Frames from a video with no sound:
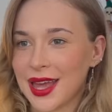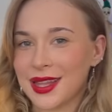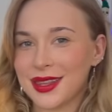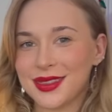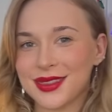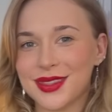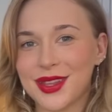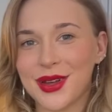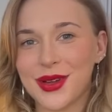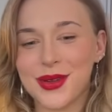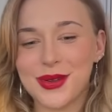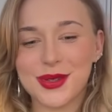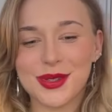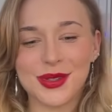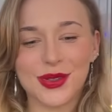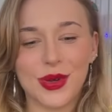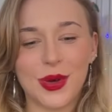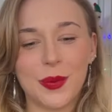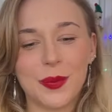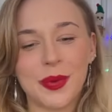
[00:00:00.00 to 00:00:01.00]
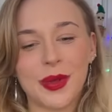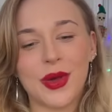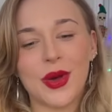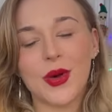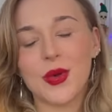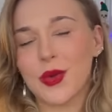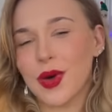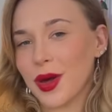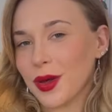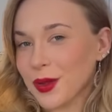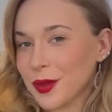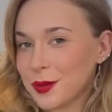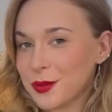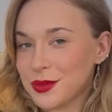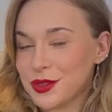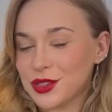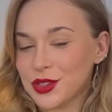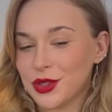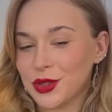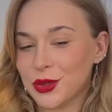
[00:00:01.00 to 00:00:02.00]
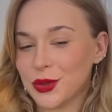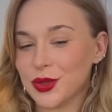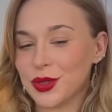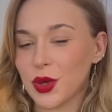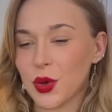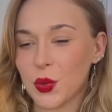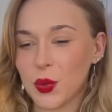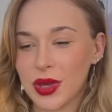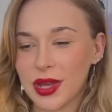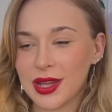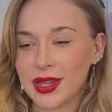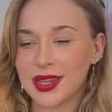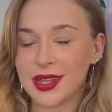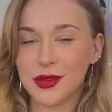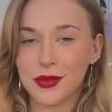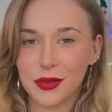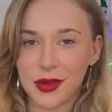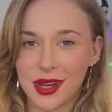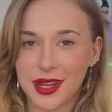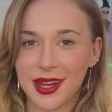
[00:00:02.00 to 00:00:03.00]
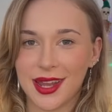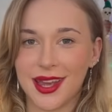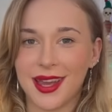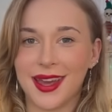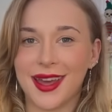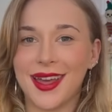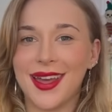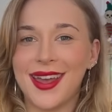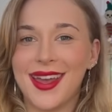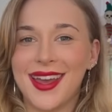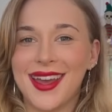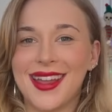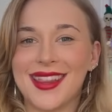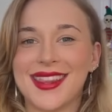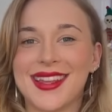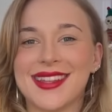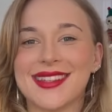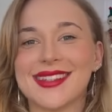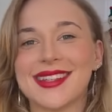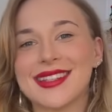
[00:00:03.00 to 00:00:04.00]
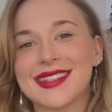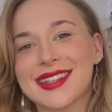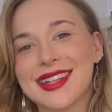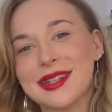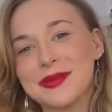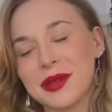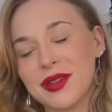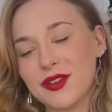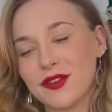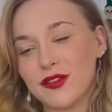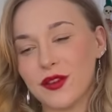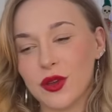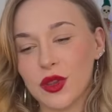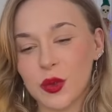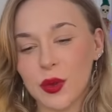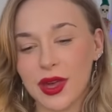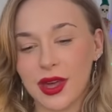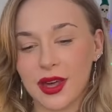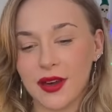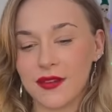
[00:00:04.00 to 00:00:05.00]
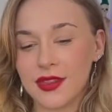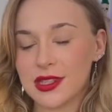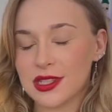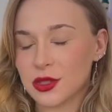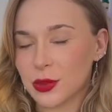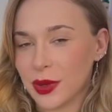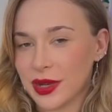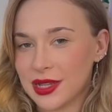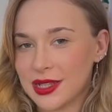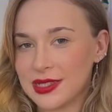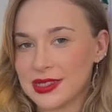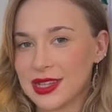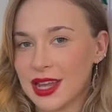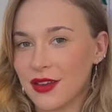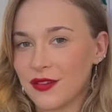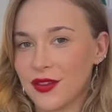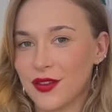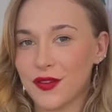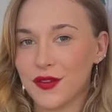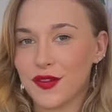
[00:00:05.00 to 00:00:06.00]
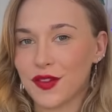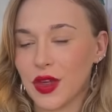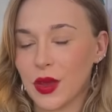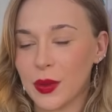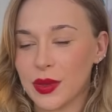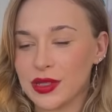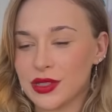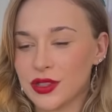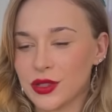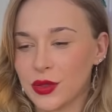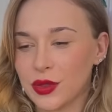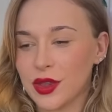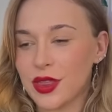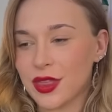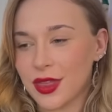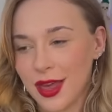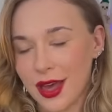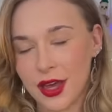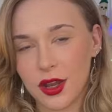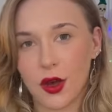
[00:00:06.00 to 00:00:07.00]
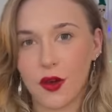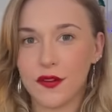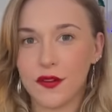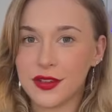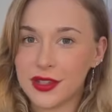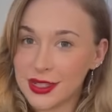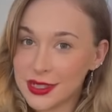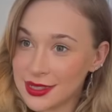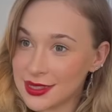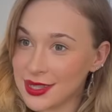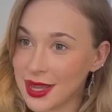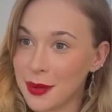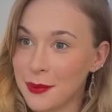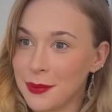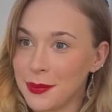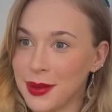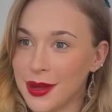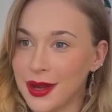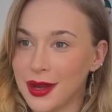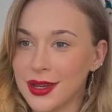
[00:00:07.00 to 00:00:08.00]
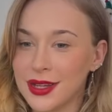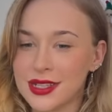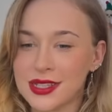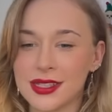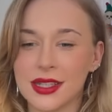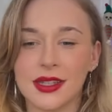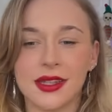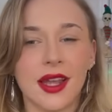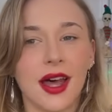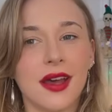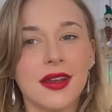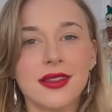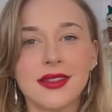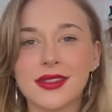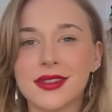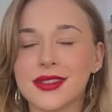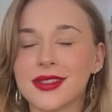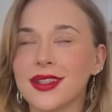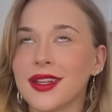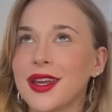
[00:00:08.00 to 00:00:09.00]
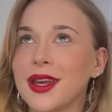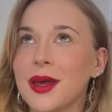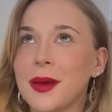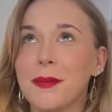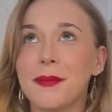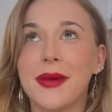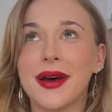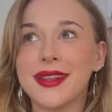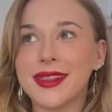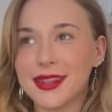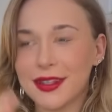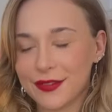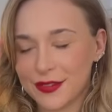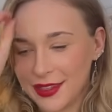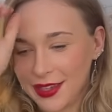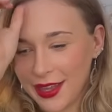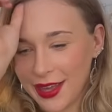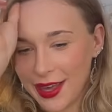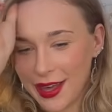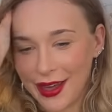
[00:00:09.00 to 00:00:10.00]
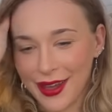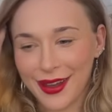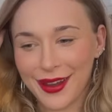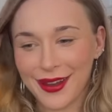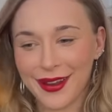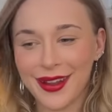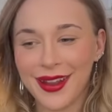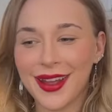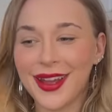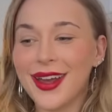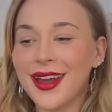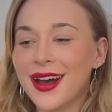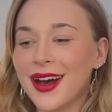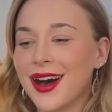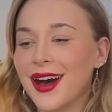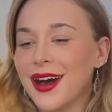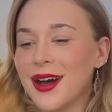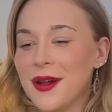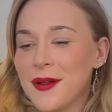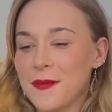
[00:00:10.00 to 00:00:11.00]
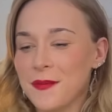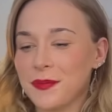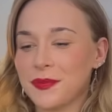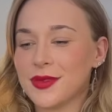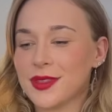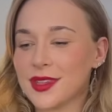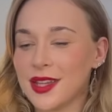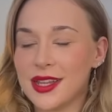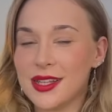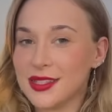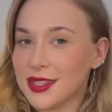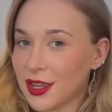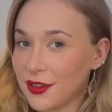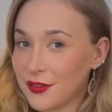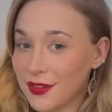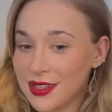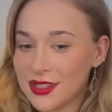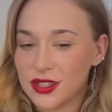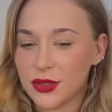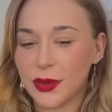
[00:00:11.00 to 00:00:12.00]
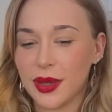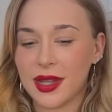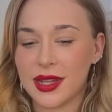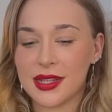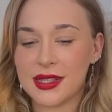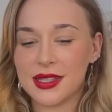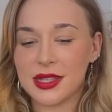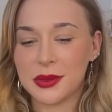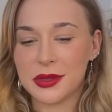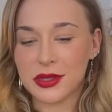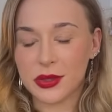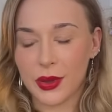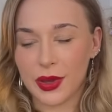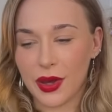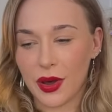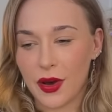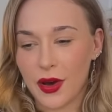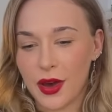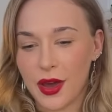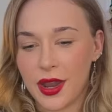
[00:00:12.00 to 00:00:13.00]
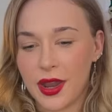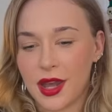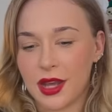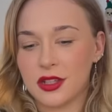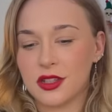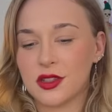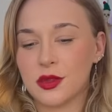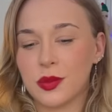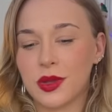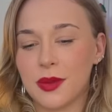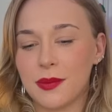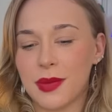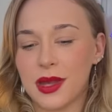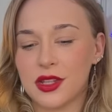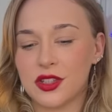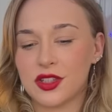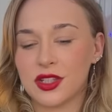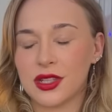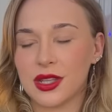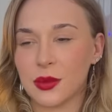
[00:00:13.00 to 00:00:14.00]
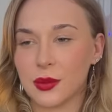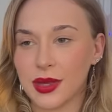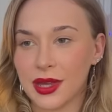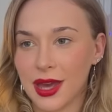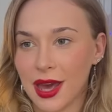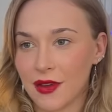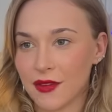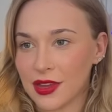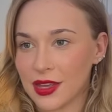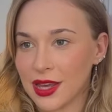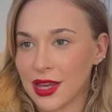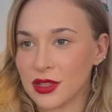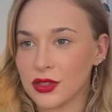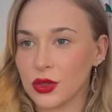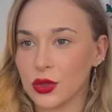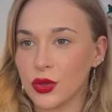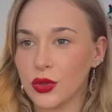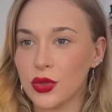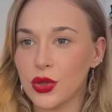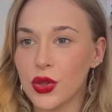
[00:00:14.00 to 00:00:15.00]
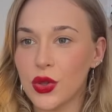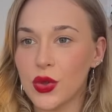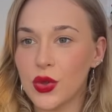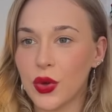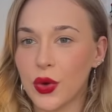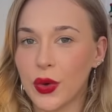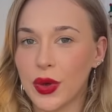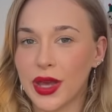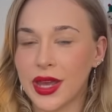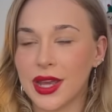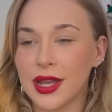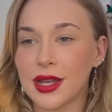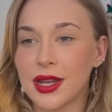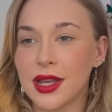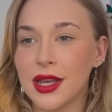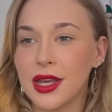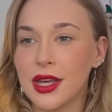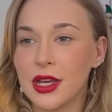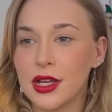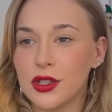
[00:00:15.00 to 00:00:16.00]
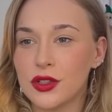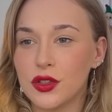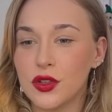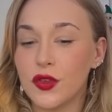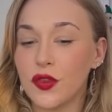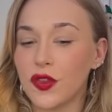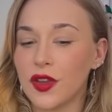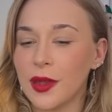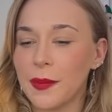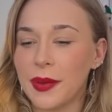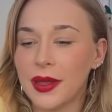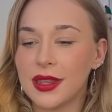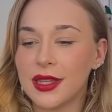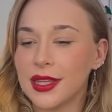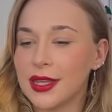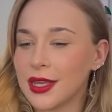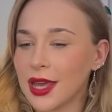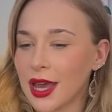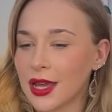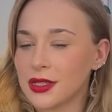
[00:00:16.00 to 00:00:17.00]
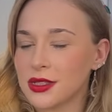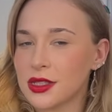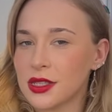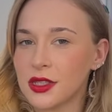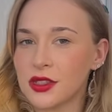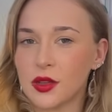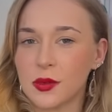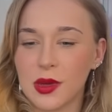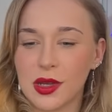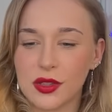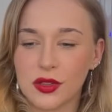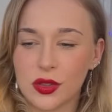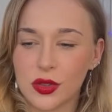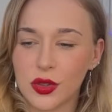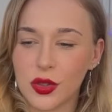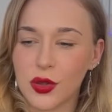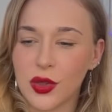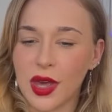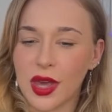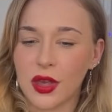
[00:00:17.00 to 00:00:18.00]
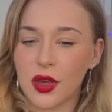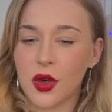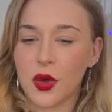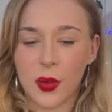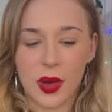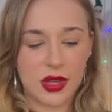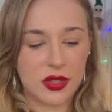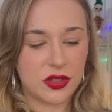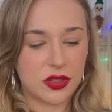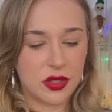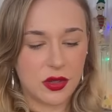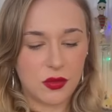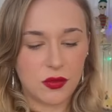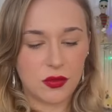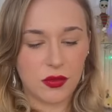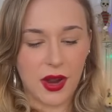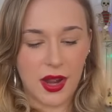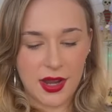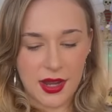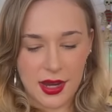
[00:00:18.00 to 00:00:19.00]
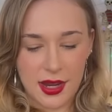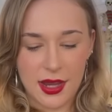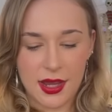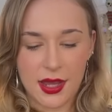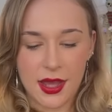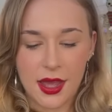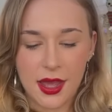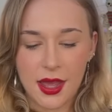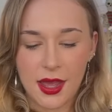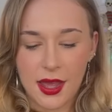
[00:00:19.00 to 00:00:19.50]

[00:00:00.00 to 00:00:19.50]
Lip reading: Hello, Scorpio. Welcome to your weekly reading. This is going to be for the week of the 27th going to the 3rd of December. It's the last month of the year. So let's dive into it. Let's see what's going on. I just want to mention that we have a yes or no coin to flip at the end. So make sure you get your question ready.